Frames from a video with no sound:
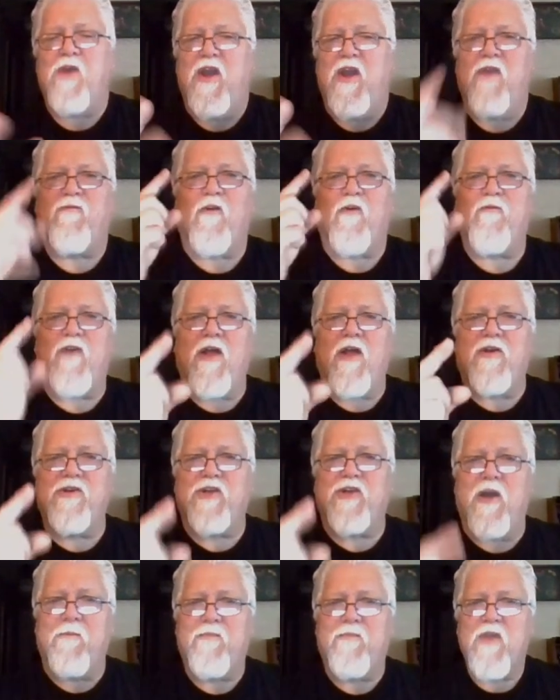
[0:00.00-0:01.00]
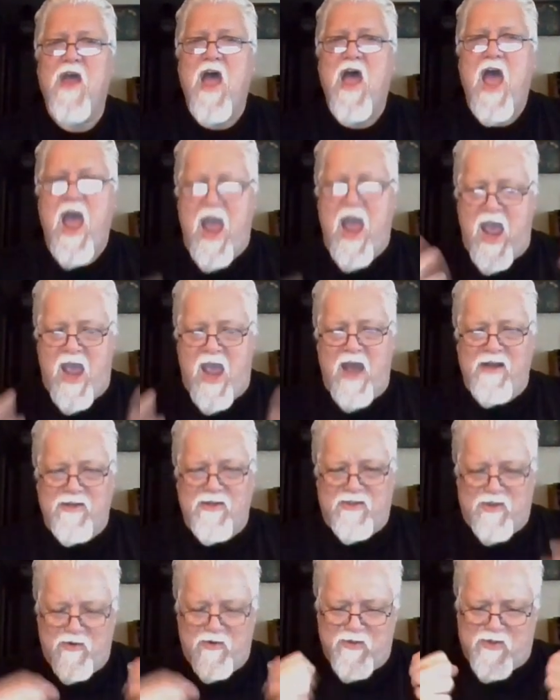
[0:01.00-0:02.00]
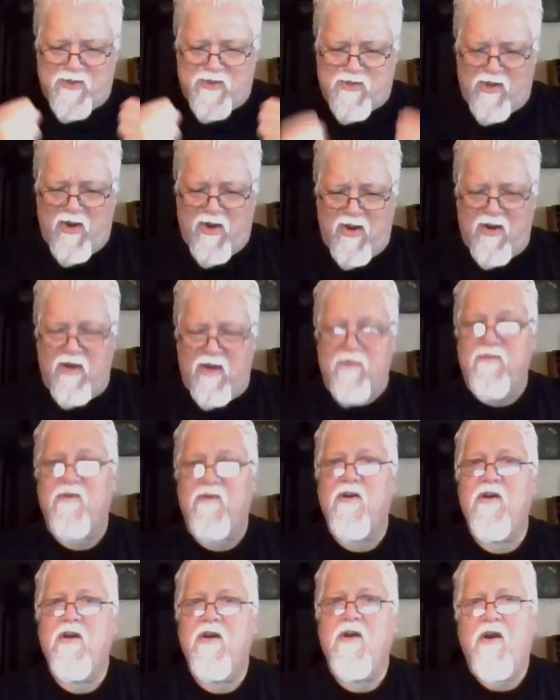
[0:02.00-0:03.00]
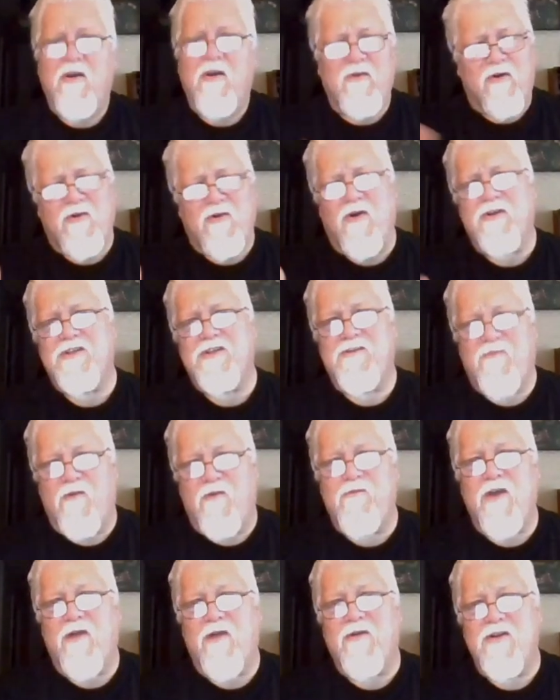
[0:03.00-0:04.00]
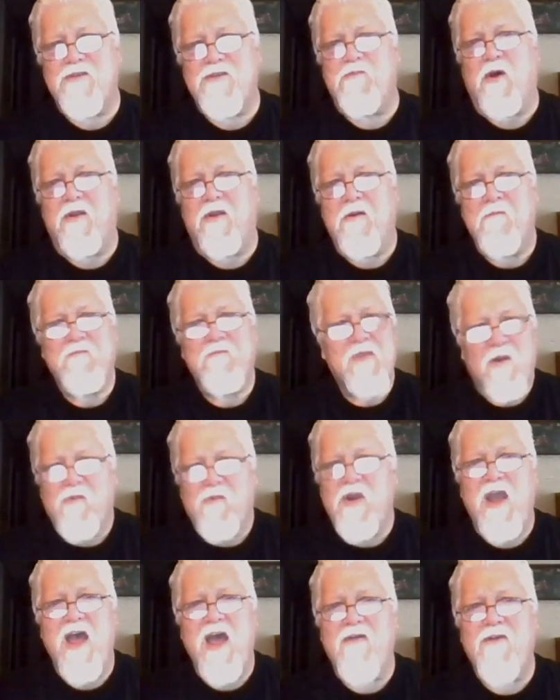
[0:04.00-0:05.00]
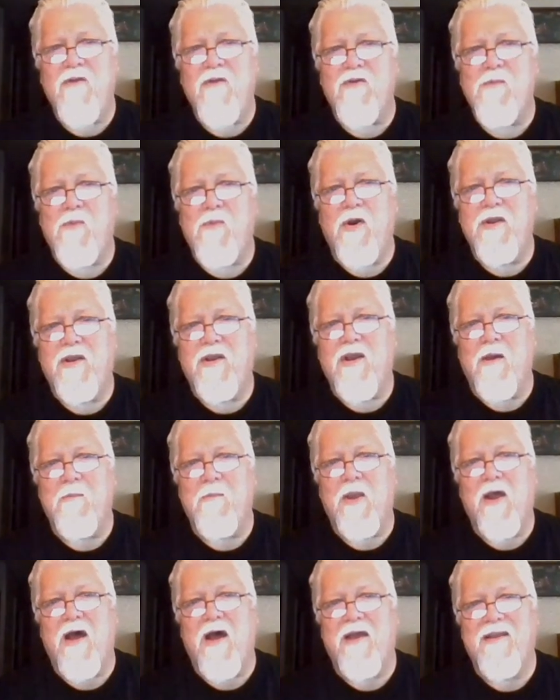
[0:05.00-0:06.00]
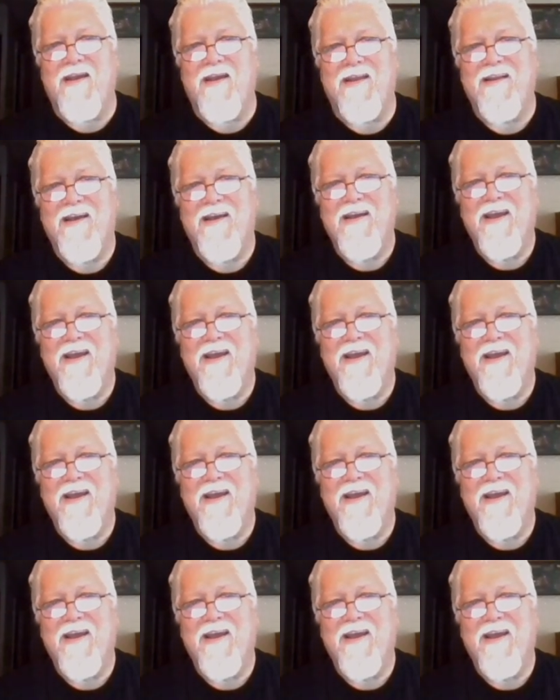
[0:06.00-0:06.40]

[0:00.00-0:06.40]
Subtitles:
be for fellowship and to serve. Well, of course, it's for veterans, but we have everybody coming on in.